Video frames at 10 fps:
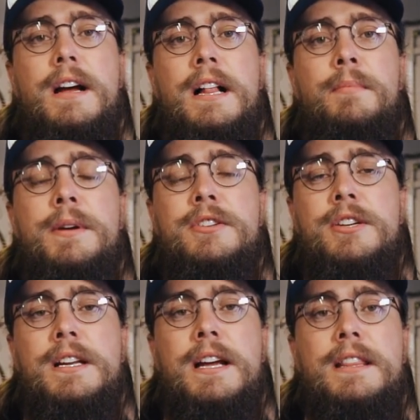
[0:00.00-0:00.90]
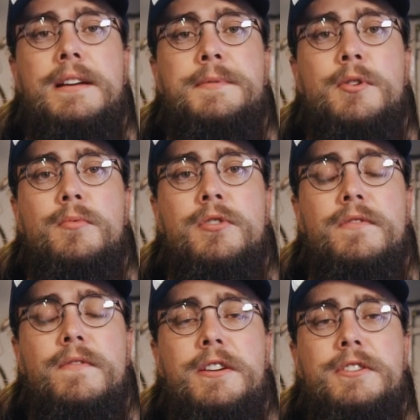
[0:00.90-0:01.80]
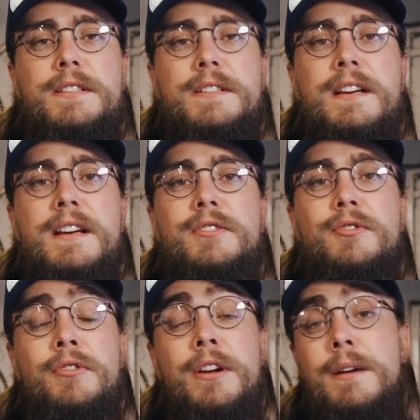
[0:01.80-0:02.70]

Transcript: LPG like the absorption fridges do.